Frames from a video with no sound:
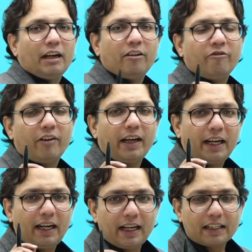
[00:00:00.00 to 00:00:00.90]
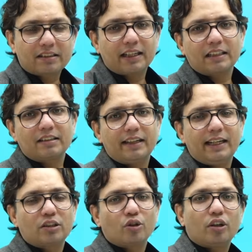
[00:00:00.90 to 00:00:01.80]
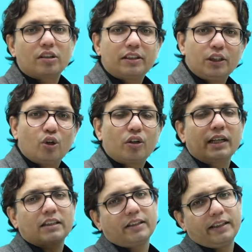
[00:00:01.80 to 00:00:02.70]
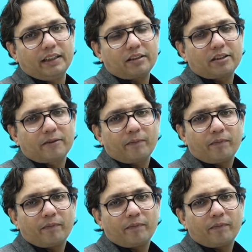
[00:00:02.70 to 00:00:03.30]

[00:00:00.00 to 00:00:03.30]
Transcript: very less tax rates or zero tax rates,